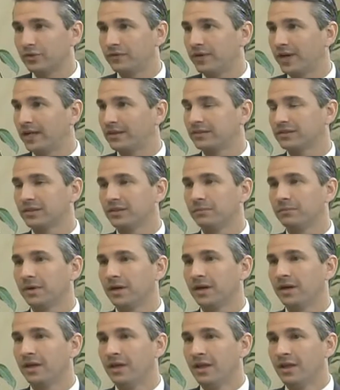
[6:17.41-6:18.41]
We've had some
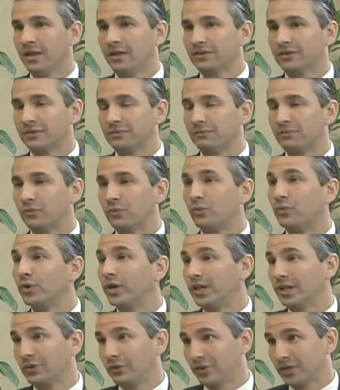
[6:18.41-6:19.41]

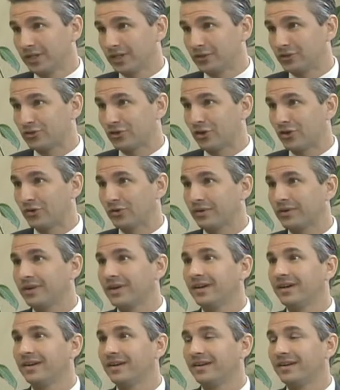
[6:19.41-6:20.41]
really strong
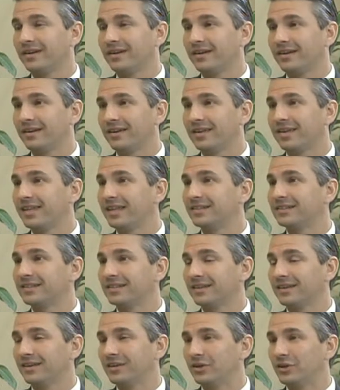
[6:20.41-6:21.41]

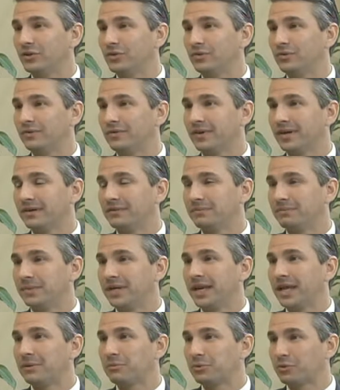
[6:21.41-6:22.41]
kids who've
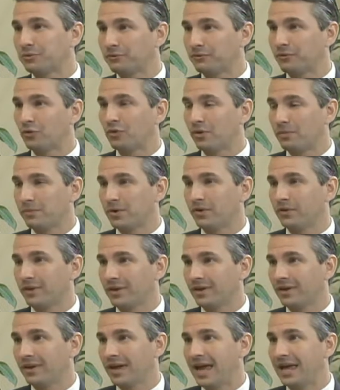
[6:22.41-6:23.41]
been able to perform on
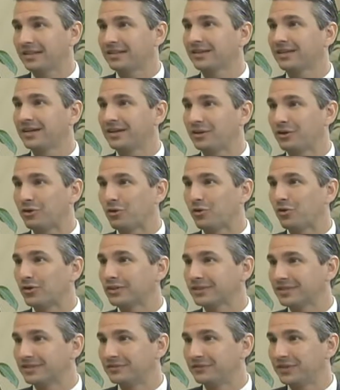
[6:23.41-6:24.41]
the athletic
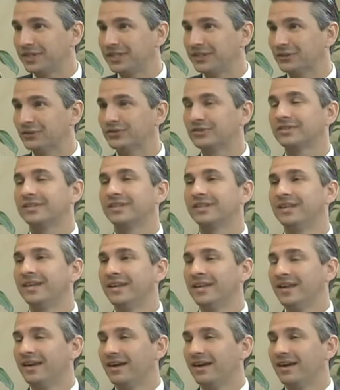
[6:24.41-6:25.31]
courts and fields, and